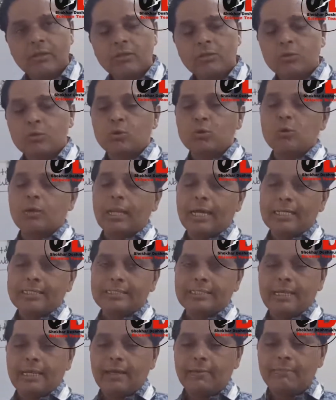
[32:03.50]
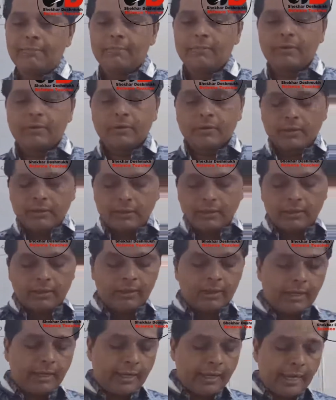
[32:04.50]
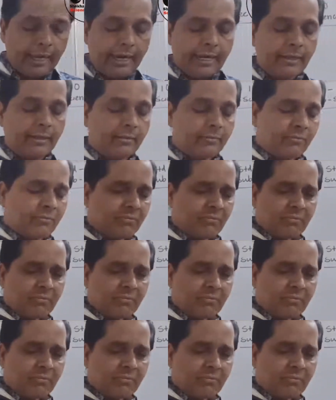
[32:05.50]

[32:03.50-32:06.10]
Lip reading: through glass slab. And